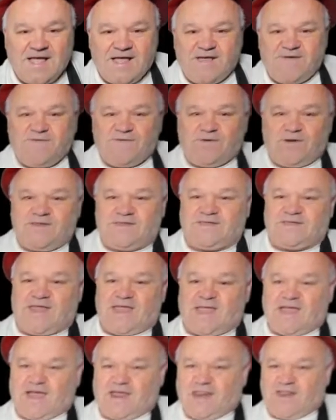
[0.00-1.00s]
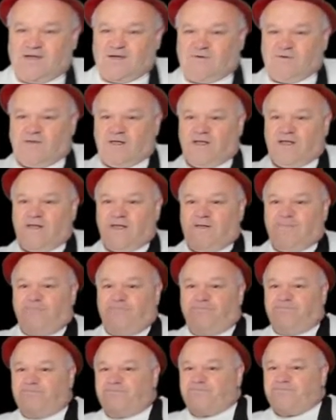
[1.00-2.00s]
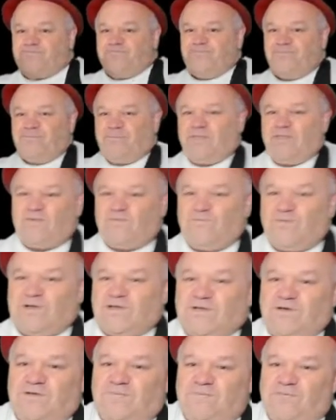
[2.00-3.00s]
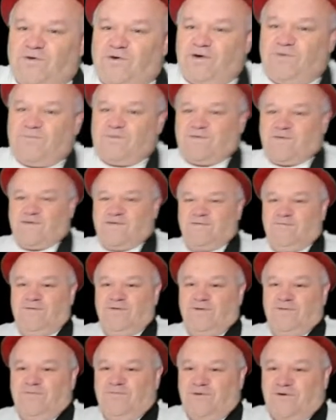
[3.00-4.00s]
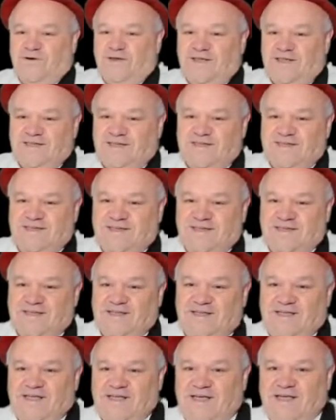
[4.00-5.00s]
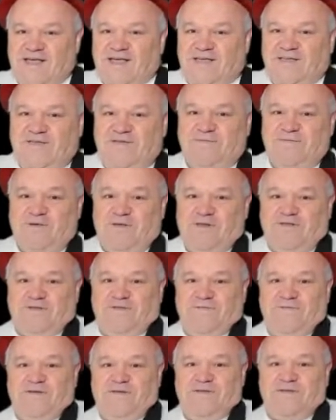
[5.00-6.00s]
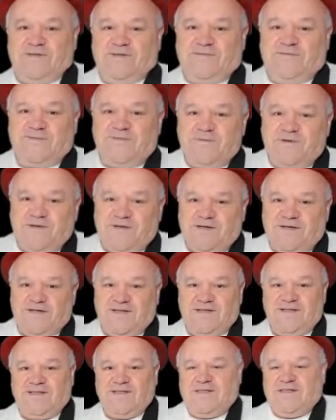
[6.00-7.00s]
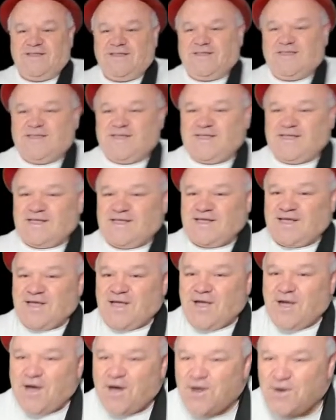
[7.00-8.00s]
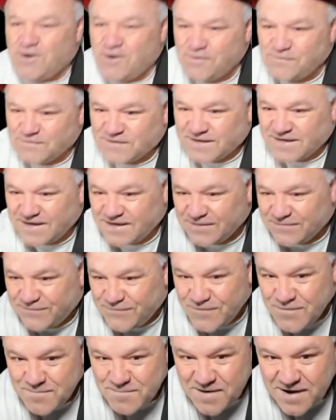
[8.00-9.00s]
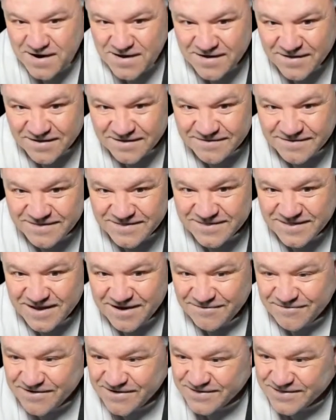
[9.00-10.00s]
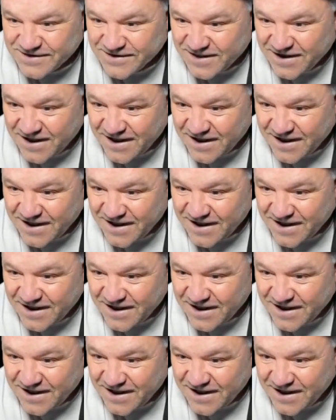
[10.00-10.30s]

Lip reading: If you want to say hello, good morning. We've got some good mornings. Good morning to Richard from an overcast Fermanagh there, Richard.